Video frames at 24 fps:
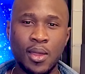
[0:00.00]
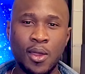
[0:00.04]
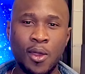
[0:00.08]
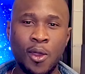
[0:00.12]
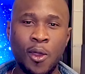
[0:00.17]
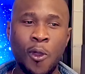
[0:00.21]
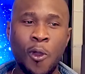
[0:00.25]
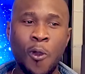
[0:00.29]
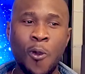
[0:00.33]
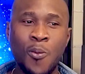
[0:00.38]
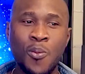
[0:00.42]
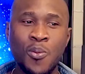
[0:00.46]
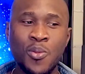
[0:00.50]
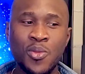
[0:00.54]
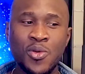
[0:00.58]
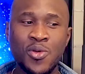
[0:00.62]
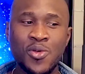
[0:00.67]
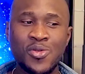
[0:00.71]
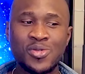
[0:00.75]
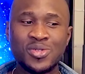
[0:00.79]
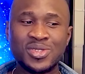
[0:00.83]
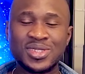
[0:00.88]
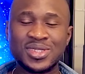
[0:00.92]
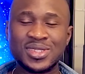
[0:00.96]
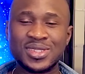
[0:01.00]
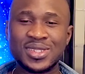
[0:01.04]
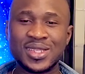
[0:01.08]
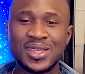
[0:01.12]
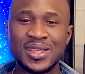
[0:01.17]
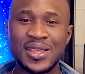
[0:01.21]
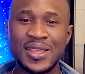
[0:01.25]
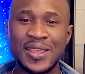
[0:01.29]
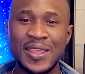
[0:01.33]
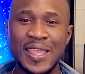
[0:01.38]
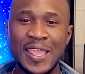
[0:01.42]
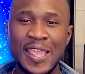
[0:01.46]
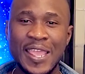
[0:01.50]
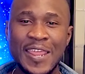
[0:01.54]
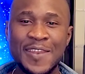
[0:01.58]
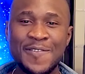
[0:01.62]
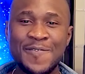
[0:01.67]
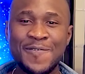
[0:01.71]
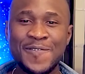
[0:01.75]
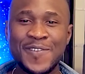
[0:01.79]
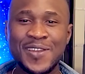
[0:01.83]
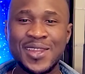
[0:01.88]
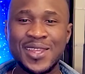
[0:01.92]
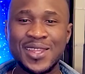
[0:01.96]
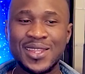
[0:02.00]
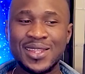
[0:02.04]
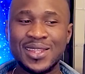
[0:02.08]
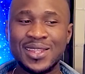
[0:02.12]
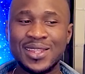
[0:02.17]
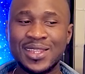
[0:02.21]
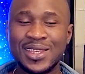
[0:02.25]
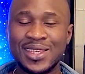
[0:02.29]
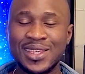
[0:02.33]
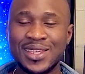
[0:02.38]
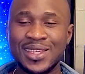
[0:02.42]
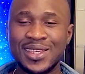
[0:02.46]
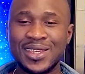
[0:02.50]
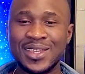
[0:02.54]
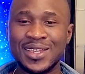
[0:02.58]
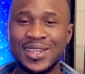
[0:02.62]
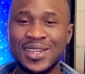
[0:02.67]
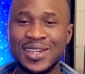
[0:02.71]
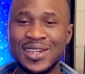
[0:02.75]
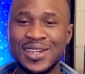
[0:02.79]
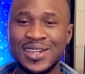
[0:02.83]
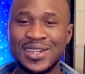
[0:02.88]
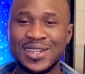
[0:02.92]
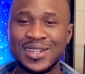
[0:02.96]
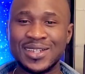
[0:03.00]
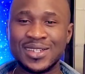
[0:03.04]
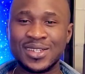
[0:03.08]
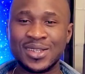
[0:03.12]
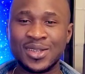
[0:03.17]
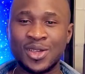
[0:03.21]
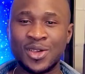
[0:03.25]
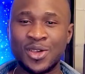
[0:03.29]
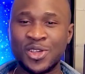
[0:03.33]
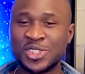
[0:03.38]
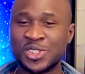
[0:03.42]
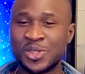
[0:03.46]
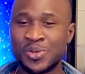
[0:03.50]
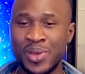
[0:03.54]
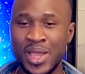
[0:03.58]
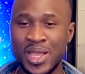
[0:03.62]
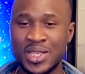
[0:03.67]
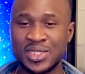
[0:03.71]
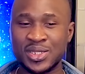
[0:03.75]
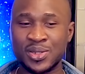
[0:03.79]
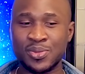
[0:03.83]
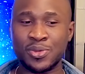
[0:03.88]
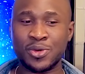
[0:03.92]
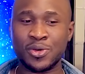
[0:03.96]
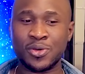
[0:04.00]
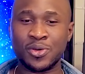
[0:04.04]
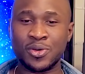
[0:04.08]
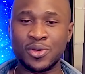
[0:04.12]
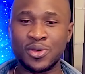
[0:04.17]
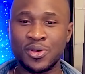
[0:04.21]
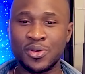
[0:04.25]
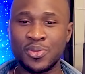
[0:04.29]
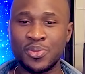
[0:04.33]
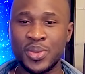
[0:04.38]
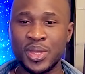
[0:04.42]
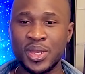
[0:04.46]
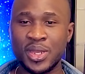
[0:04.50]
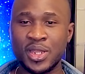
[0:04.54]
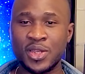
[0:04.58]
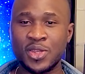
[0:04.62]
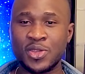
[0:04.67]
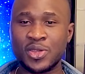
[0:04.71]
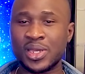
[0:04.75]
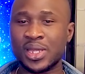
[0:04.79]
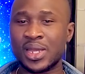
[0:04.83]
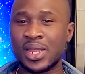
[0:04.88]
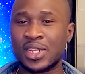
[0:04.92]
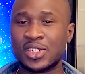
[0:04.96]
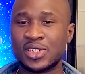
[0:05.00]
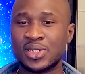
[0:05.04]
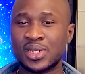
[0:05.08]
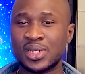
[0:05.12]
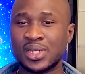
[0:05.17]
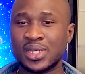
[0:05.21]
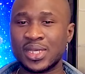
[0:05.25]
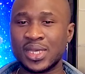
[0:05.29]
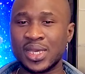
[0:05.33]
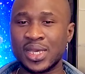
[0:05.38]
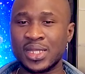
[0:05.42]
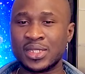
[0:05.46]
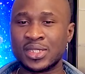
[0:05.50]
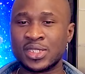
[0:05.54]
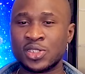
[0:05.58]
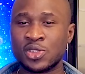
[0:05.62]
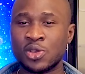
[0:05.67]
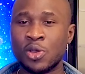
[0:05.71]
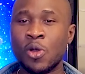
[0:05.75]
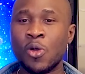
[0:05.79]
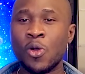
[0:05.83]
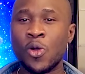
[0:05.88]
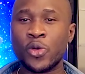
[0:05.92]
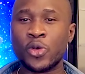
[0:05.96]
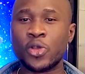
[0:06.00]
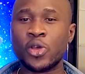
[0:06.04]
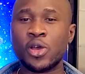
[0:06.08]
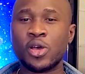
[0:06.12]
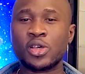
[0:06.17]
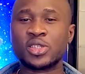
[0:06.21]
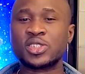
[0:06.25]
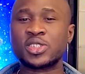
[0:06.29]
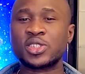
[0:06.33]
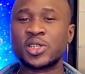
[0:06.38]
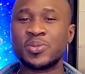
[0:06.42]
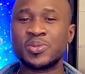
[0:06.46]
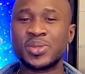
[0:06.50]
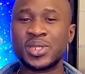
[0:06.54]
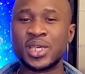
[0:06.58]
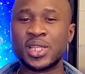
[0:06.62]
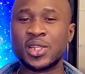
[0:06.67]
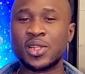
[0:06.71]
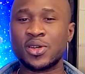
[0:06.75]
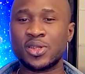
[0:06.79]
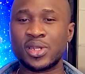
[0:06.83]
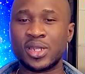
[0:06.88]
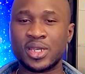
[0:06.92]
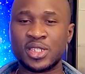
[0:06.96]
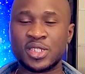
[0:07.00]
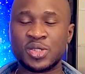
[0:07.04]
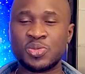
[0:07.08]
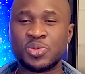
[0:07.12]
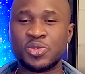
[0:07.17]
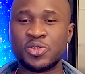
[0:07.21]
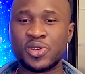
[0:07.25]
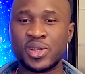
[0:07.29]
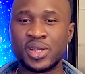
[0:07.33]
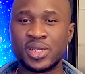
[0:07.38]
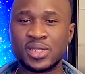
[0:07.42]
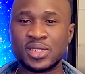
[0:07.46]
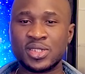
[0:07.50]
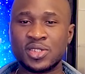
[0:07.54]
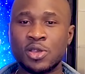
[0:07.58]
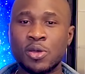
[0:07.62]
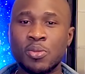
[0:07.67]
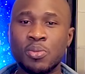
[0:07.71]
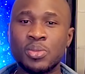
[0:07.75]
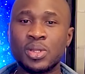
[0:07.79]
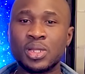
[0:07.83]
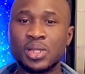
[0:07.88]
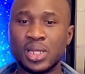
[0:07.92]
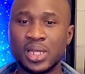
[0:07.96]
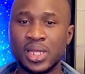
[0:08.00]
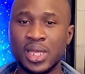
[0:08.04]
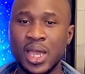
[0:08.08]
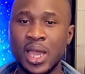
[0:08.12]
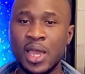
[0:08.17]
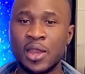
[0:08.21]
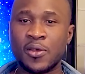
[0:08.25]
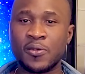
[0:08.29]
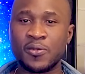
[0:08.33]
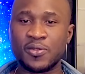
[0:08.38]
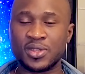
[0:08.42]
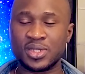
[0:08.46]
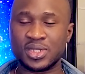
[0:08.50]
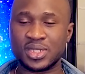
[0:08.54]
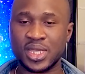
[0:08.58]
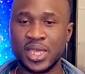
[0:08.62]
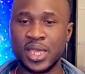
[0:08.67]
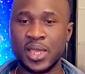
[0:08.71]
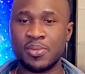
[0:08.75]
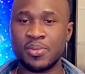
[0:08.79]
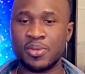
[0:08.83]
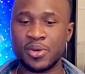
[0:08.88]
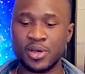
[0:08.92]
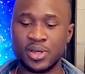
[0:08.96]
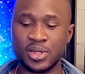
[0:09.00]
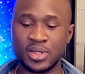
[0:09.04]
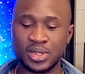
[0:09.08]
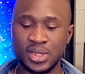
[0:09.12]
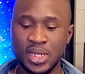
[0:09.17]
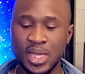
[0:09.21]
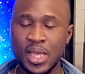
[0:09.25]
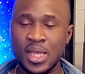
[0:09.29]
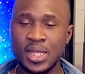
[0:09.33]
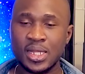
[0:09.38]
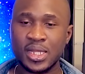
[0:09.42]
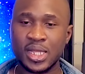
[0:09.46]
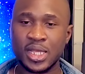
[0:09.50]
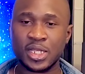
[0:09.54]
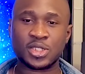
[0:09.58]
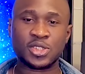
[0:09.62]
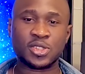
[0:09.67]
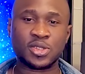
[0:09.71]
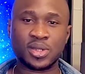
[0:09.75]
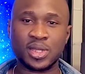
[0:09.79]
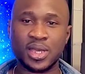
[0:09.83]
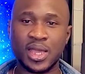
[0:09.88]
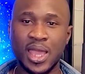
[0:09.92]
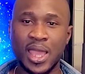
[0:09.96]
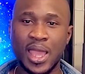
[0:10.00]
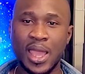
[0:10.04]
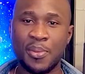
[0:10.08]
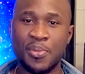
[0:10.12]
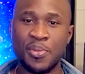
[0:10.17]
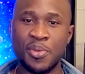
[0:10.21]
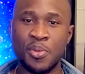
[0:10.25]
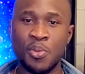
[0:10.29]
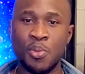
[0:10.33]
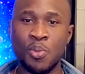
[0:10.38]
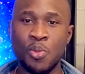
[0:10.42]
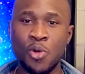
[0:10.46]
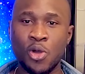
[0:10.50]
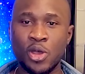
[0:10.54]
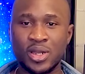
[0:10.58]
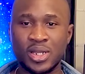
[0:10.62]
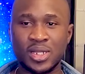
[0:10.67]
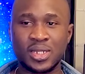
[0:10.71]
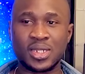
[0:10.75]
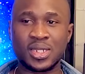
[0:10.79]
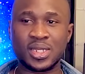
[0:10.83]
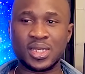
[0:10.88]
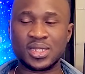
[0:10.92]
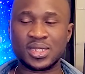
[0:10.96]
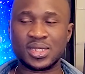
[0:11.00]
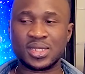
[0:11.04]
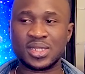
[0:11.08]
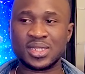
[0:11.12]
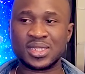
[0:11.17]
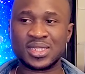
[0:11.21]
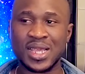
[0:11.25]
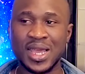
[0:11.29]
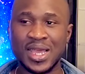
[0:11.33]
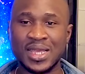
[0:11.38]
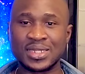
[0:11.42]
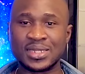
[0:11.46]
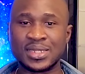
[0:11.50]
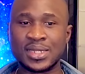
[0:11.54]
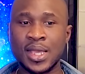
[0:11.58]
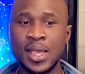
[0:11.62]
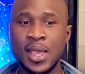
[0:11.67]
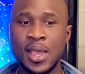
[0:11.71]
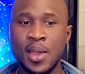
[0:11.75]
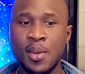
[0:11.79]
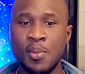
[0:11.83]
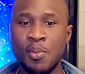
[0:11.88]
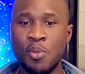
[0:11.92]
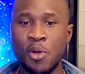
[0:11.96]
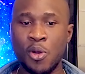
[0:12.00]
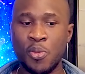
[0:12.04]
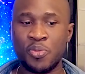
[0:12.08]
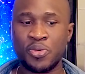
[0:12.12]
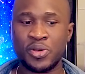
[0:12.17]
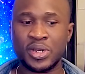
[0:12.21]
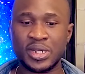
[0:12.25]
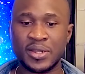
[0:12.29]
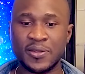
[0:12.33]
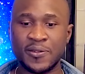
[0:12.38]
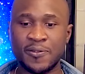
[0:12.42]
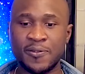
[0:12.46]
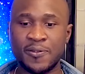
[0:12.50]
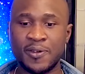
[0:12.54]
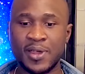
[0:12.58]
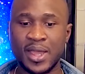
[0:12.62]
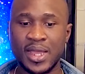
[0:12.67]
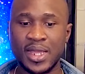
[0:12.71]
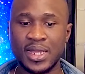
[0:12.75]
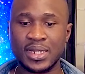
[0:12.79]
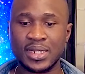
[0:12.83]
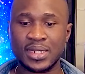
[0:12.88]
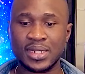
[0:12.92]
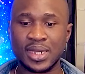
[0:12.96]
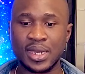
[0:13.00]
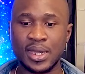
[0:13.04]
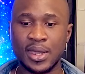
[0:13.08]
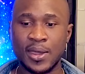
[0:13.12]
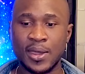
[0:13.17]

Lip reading: almost infinitely customizable, meaning you can actually get your own custom tailored experience completely out of those earbuds thanks to the app. More than this, this has more predefined